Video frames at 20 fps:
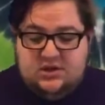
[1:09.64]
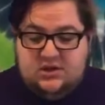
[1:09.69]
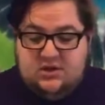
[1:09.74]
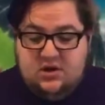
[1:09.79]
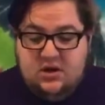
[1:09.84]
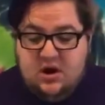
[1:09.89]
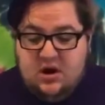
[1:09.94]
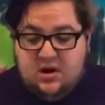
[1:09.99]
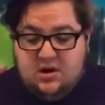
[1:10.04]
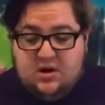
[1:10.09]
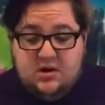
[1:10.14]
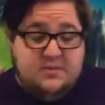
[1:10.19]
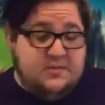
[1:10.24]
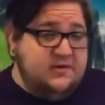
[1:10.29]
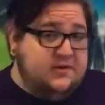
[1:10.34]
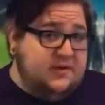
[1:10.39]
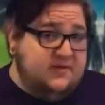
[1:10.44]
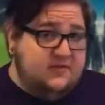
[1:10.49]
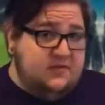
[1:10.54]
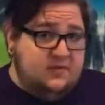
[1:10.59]
So there
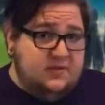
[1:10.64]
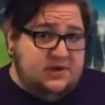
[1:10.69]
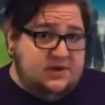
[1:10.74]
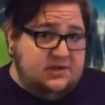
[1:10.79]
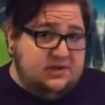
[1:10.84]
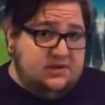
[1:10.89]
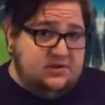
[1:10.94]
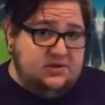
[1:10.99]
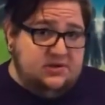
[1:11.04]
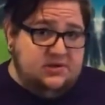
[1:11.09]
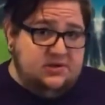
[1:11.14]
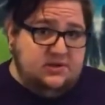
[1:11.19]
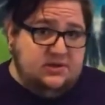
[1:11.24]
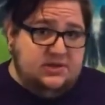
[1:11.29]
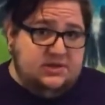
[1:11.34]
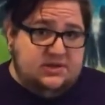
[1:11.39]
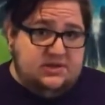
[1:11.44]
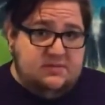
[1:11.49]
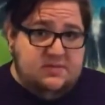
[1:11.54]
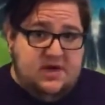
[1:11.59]
are a couple different ways to
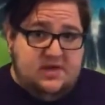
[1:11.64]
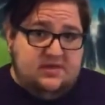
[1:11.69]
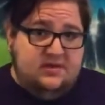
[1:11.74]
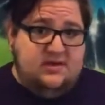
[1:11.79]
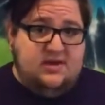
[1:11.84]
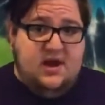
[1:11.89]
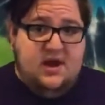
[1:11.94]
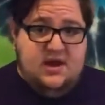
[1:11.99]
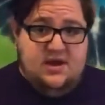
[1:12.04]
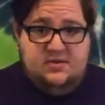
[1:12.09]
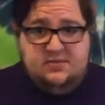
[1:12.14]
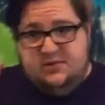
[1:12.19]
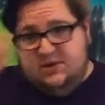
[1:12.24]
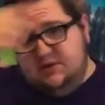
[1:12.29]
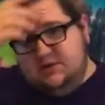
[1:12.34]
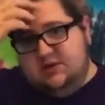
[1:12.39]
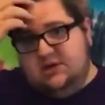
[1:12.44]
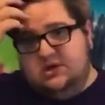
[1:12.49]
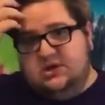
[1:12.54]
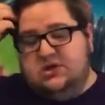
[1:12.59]
do this. The method
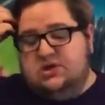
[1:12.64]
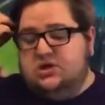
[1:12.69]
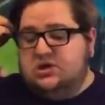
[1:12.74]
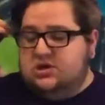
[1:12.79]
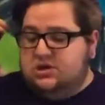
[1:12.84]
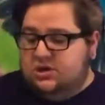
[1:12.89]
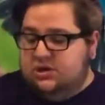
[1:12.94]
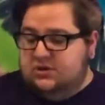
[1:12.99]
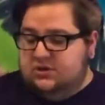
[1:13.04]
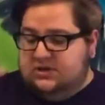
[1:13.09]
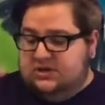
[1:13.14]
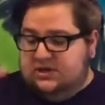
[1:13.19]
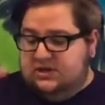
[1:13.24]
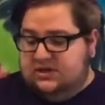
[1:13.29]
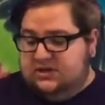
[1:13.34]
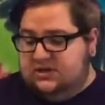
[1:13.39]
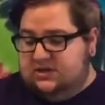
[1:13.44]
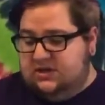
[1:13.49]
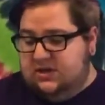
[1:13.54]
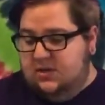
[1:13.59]
I'm using just uses
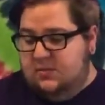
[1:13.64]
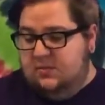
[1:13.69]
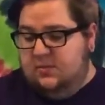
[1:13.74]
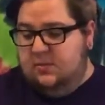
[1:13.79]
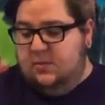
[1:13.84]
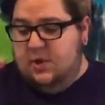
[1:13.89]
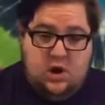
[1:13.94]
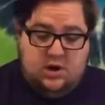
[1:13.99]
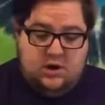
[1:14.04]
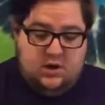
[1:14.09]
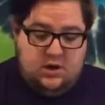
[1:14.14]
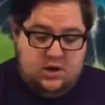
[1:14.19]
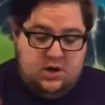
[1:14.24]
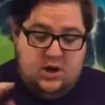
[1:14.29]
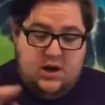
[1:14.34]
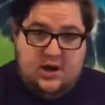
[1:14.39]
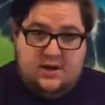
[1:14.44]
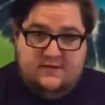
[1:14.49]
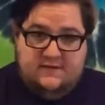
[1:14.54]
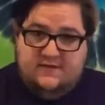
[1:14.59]
warm water
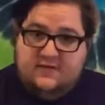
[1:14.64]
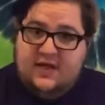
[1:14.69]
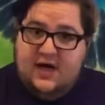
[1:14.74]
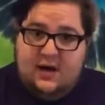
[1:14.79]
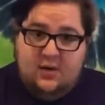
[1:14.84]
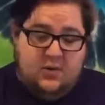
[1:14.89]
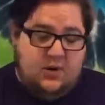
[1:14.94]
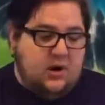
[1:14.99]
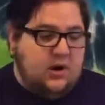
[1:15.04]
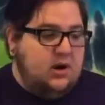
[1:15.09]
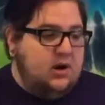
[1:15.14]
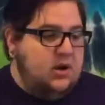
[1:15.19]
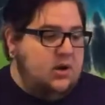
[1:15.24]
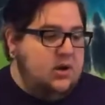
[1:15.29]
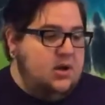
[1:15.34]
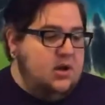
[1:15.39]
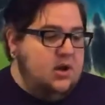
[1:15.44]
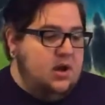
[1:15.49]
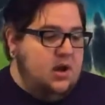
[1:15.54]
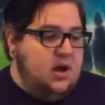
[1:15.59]
and flour.
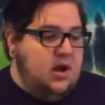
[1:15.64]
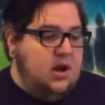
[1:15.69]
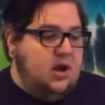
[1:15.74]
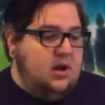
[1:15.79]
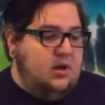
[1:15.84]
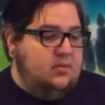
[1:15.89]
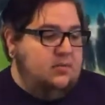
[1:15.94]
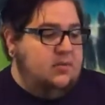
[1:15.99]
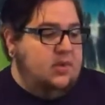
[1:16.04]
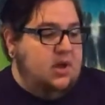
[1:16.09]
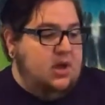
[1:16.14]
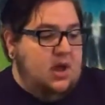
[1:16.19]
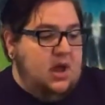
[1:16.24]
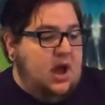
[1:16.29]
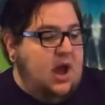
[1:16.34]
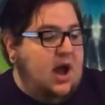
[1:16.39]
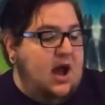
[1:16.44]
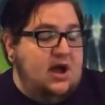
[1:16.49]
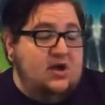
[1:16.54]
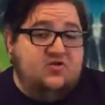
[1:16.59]

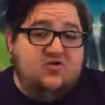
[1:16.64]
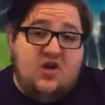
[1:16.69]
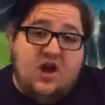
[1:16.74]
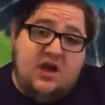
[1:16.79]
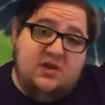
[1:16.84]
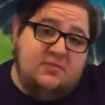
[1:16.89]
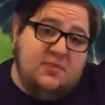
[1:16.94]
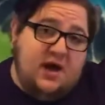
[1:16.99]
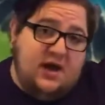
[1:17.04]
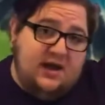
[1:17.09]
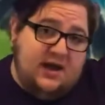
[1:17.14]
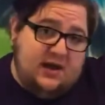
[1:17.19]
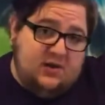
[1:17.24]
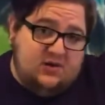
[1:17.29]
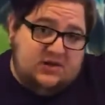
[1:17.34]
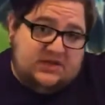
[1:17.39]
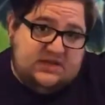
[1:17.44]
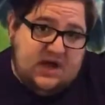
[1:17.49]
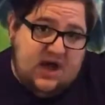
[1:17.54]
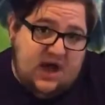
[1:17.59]
I dried mine
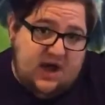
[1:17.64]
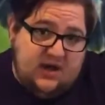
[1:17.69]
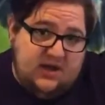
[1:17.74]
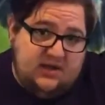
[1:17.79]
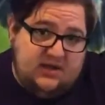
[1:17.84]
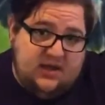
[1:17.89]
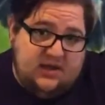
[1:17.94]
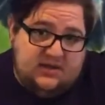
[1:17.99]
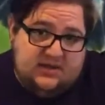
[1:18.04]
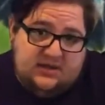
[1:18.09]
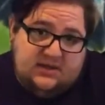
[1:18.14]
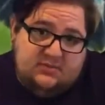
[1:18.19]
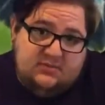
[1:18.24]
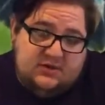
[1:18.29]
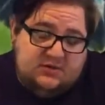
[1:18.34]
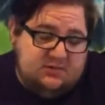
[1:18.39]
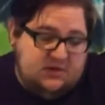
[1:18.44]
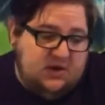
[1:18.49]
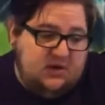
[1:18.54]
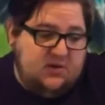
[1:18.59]
outside and that seemed to
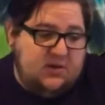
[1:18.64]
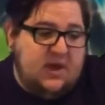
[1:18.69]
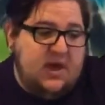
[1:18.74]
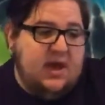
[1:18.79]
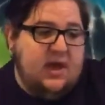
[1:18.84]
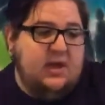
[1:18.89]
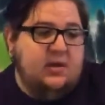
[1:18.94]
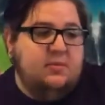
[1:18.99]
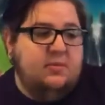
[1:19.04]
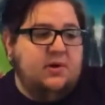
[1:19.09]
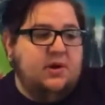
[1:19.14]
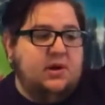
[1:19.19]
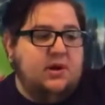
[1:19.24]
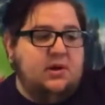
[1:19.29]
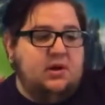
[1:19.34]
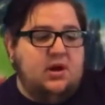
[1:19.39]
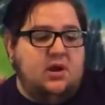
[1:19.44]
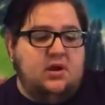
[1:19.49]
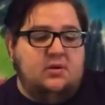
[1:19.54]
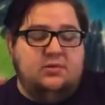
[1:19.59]
be okay, but
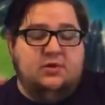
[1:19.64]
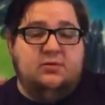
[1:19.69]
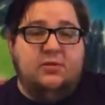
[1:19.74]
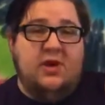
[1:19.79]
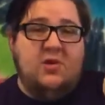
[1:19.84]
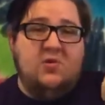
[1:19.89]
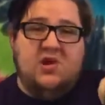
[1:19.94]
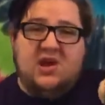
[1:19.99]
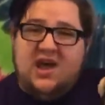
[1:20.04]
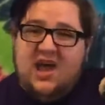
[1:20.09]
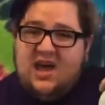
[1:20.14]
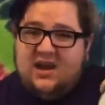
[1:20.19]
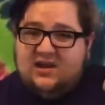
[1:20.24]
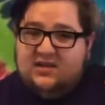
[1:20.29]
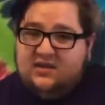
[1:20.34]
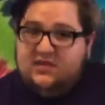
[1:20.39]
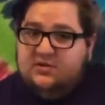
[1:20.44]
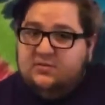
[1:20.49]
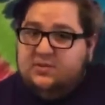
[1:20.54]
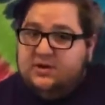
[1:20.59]
you may want
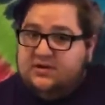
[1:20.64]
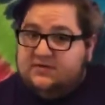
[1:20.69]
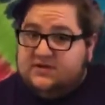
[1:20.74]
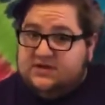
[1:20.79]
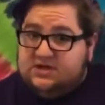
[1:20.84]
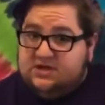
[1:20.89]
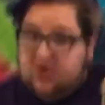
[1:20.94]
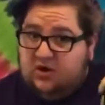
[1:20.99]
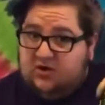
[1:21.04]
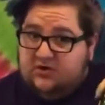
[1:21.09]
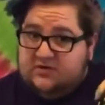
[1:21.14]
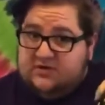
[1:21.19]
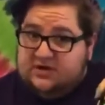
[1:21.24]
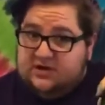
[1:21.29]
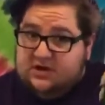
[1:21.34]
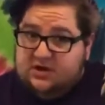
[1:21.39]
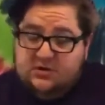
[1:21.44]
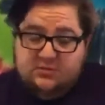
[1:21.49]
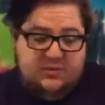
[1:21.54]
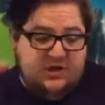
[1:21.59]
to add a little bit of
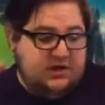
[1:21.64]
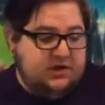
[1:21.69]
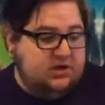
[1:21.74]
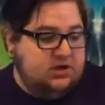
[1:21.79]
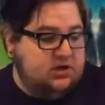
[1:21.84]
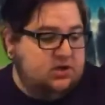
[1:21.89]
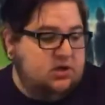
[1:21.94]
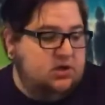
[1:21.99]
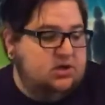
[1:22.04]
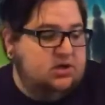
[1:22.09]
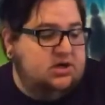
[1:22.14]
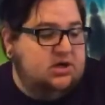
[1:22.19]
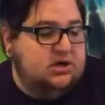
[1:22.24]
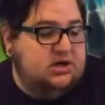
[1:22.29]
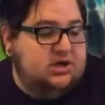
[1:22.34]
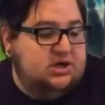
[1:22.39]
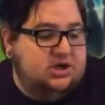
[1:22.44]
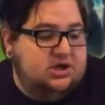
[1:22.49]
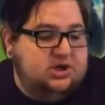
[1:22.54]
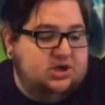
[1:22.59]
salt to your mixture
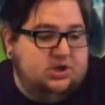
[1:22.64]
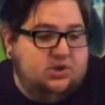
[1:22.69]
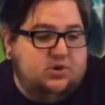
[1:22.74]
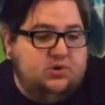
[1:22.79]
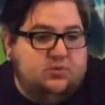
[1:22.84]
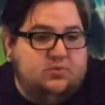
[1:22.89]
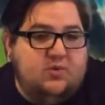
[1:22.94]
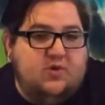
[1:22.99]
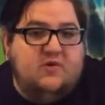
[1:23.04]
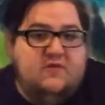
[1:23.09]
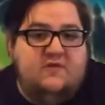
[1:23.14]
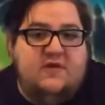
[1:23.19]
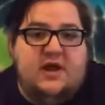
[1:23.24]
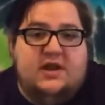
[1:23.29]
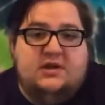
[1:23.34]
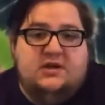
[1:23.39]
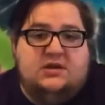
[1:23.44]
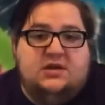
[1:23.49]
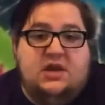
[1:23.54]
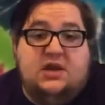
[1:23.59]
just to prevent any
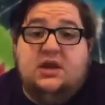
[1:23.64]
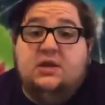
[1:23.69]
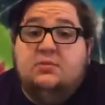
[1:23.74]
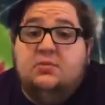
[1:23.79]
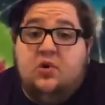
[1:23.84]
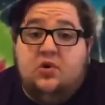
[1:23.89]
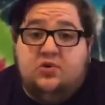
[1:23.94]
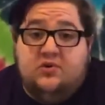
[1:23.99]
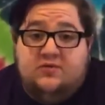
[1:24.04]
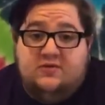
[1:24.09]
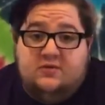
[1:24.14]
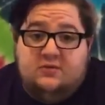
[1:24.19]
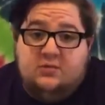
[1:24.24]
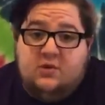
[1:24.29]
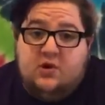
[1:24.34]
mold from growing.